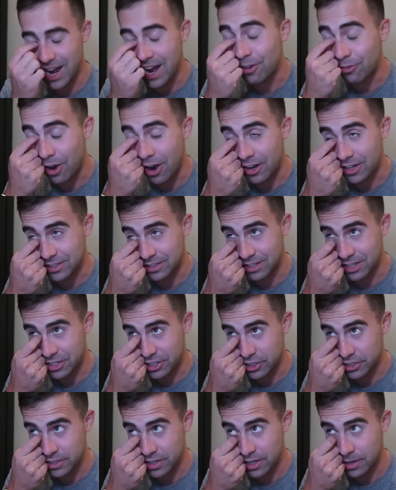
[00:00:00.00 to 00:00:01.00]
Not Rockets
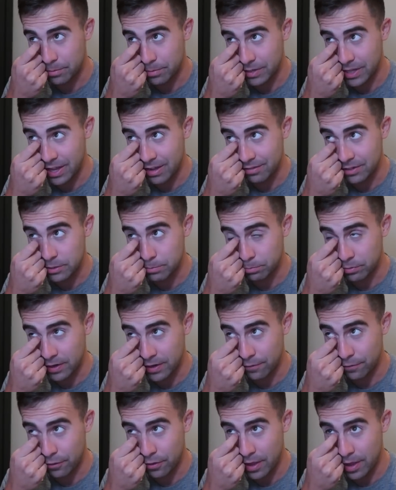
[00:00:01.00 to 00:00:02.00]
legends, uh, but they always
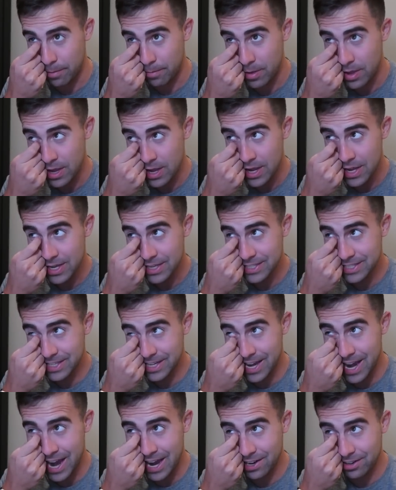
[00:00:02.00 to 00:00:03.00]
played for them.
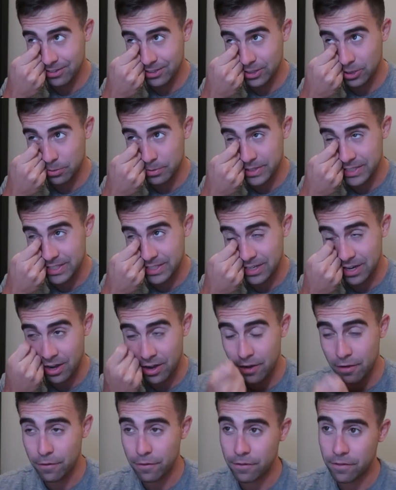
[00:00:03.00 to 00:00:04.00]
Seattle is always
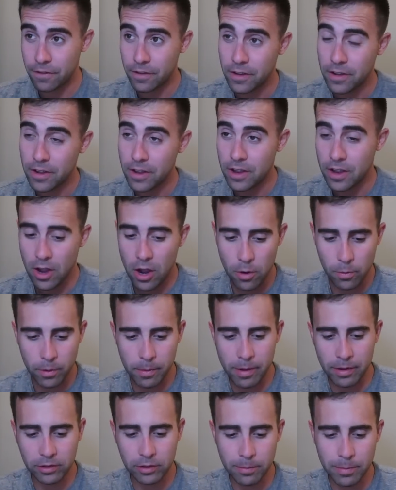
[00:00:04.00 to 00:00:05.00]
tough. Oh,
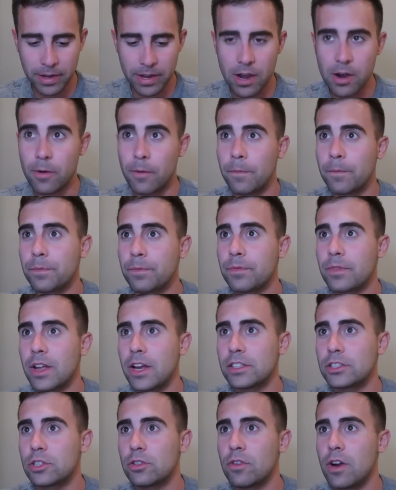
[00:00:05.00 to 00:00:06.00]
what about the Big O?
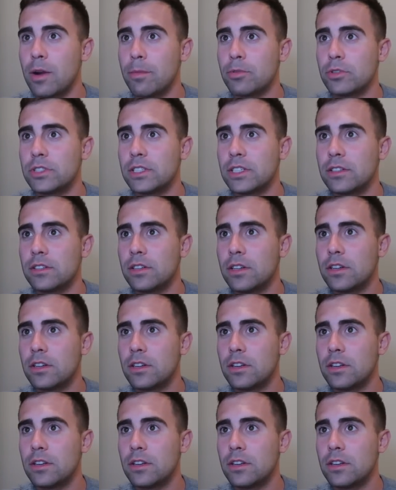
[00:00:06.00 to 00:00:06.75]
Oscar Robertson.